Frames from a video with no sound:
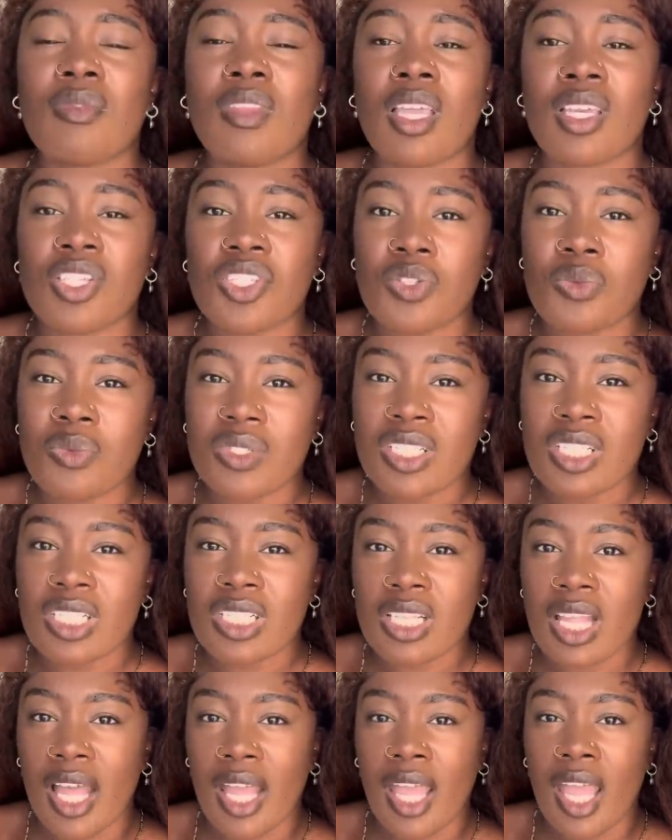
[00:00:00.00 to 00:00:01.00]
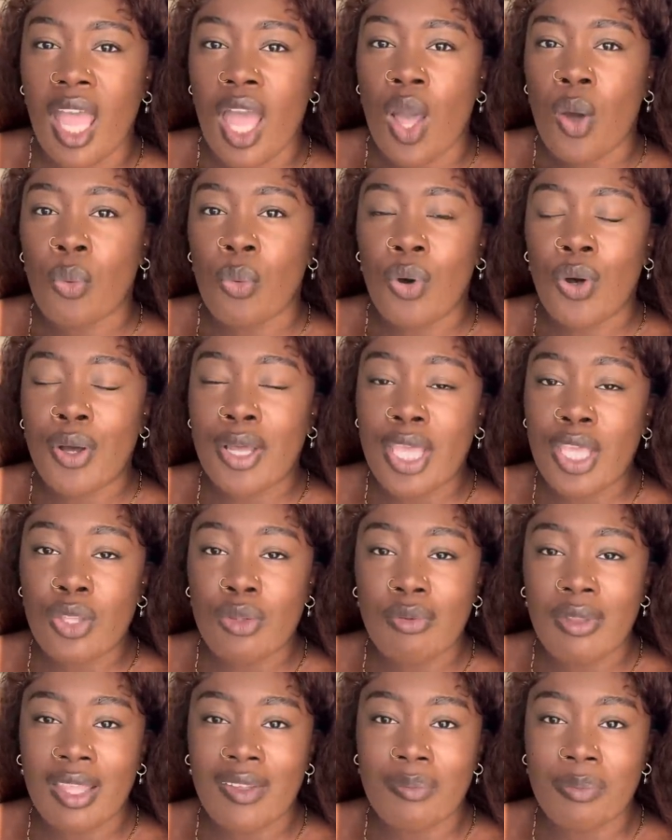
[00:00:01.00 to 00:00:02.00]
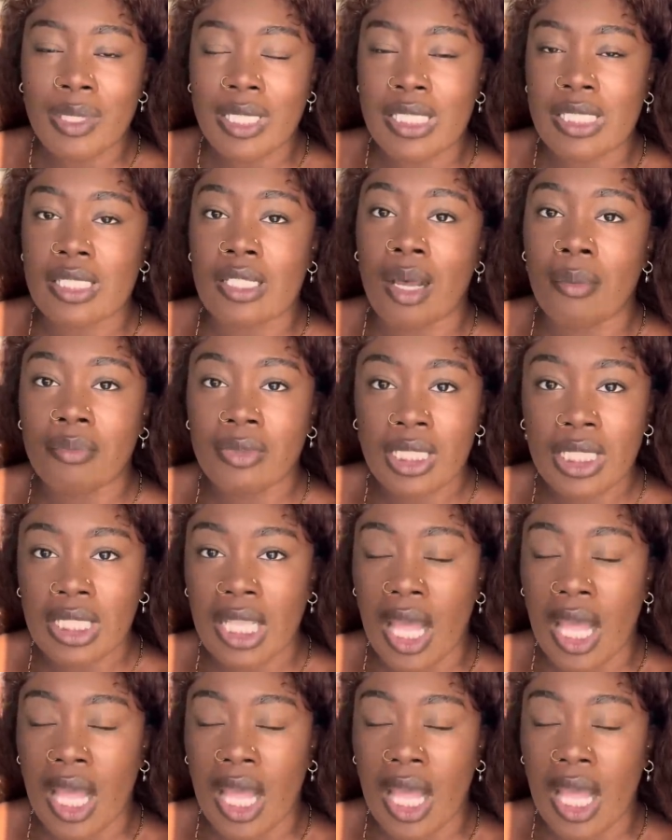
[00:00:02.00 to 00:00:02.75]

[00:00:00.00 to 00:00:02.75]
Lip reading: And she was just like, well, can you give me something,